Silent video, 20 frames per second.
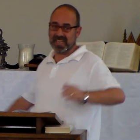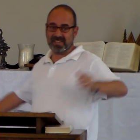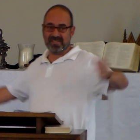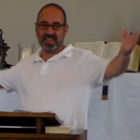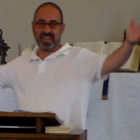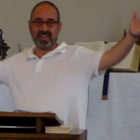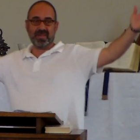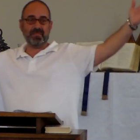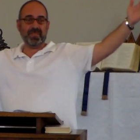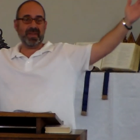He
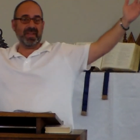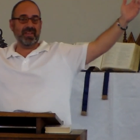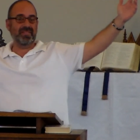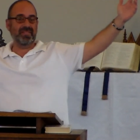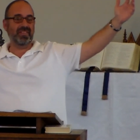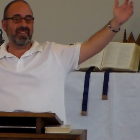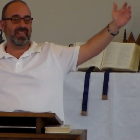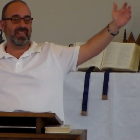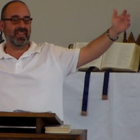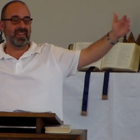gave out
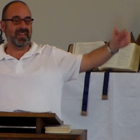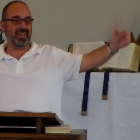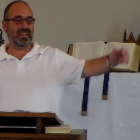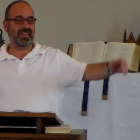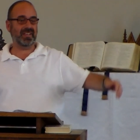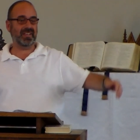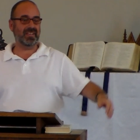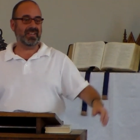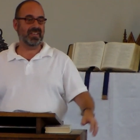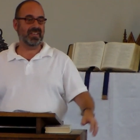everything.
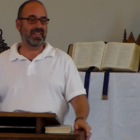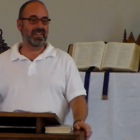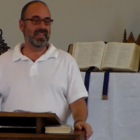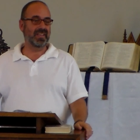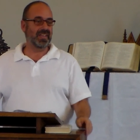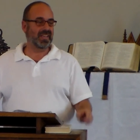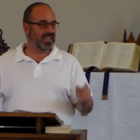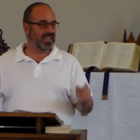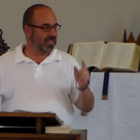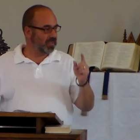
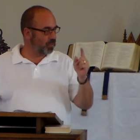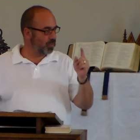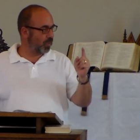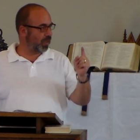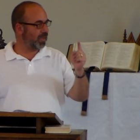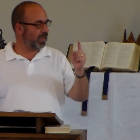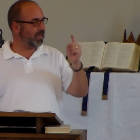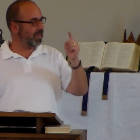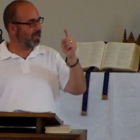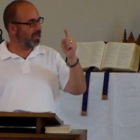His
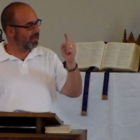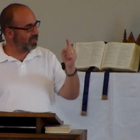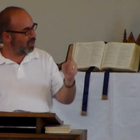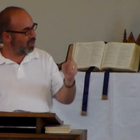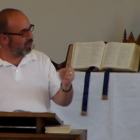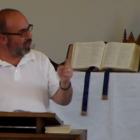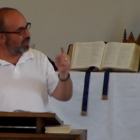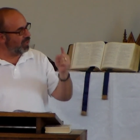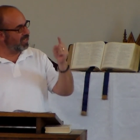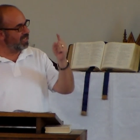one
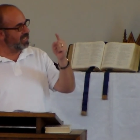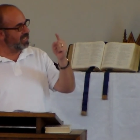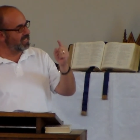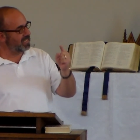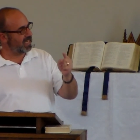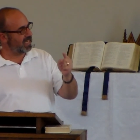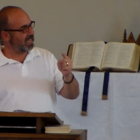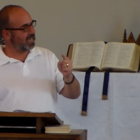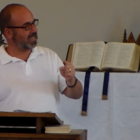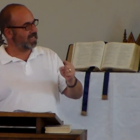and
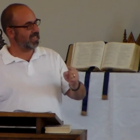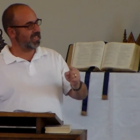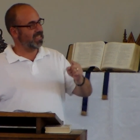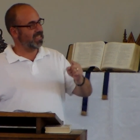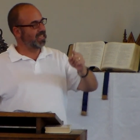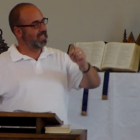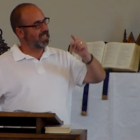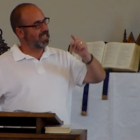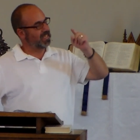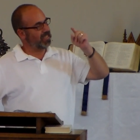only Son.
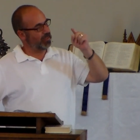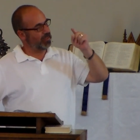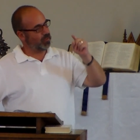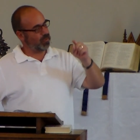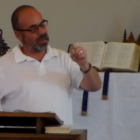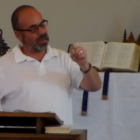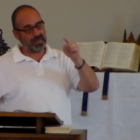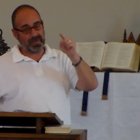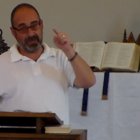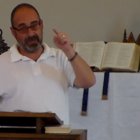
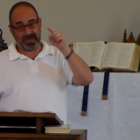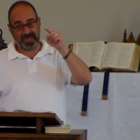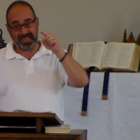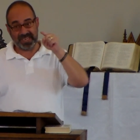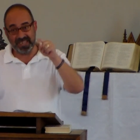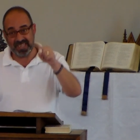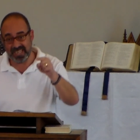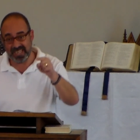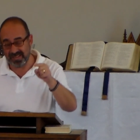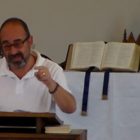And whoever
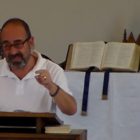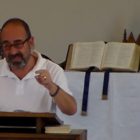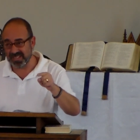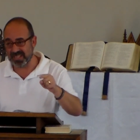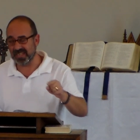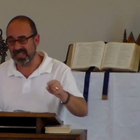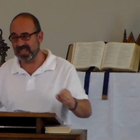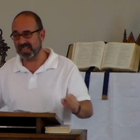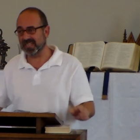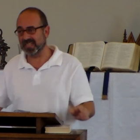
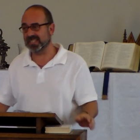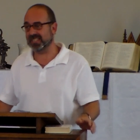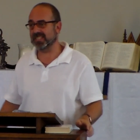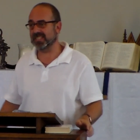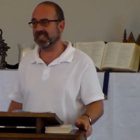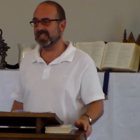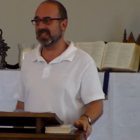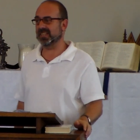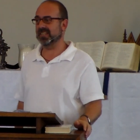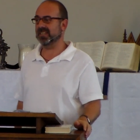believes in
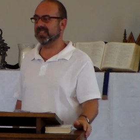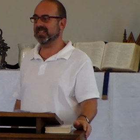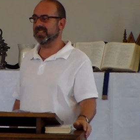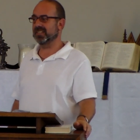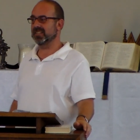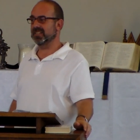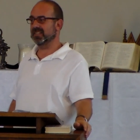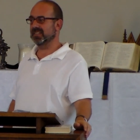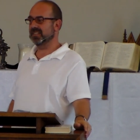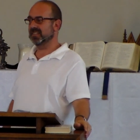that Son
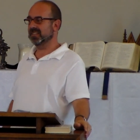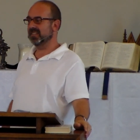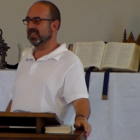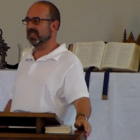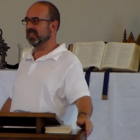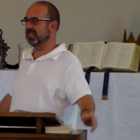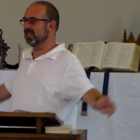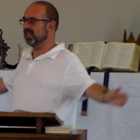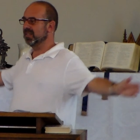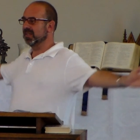
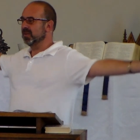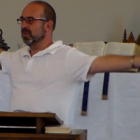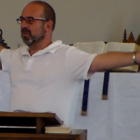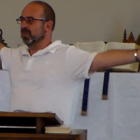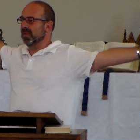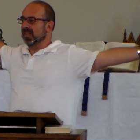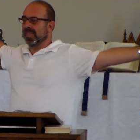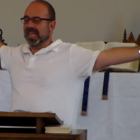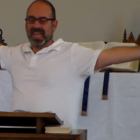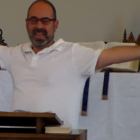
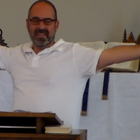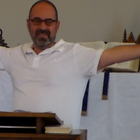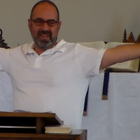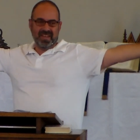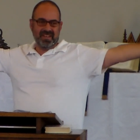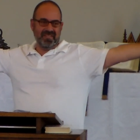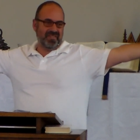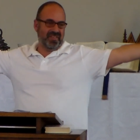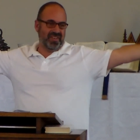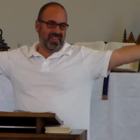will have
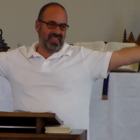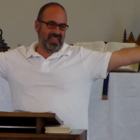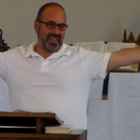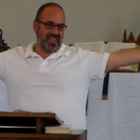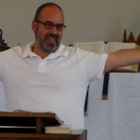everything.